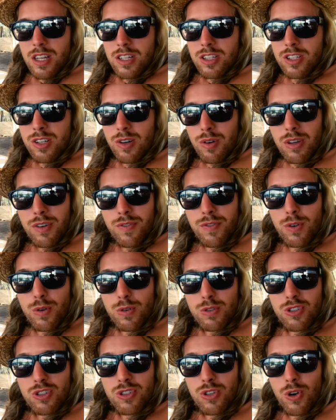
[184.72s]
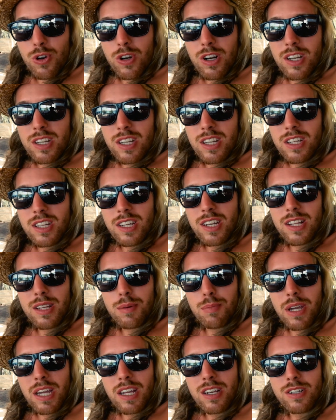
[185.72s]
so if you're snorkeling in Gili
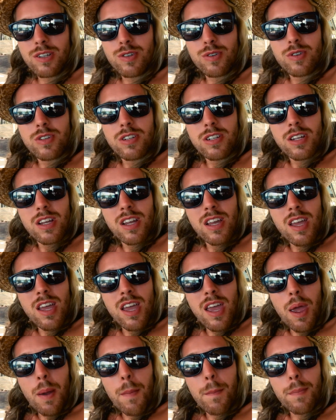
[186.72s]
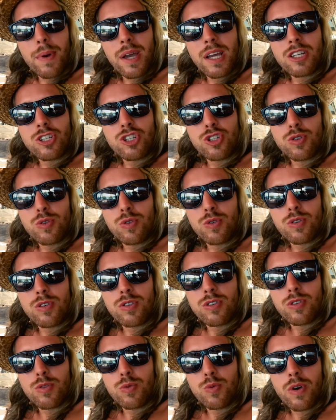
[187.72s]
Meno, make sure
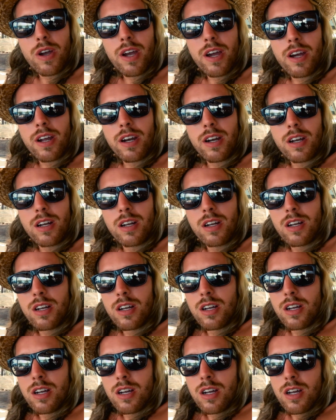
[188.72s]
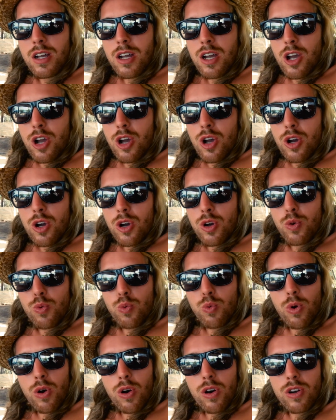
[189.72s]
to wear
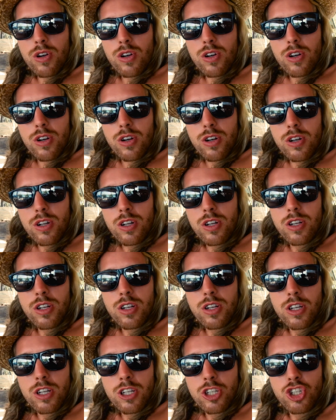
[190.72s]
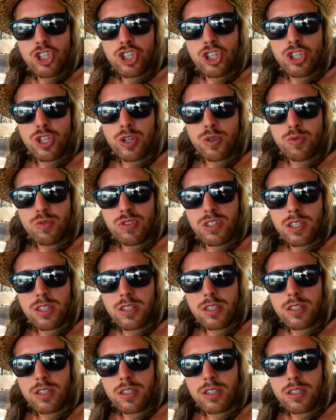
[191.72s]
water shoes.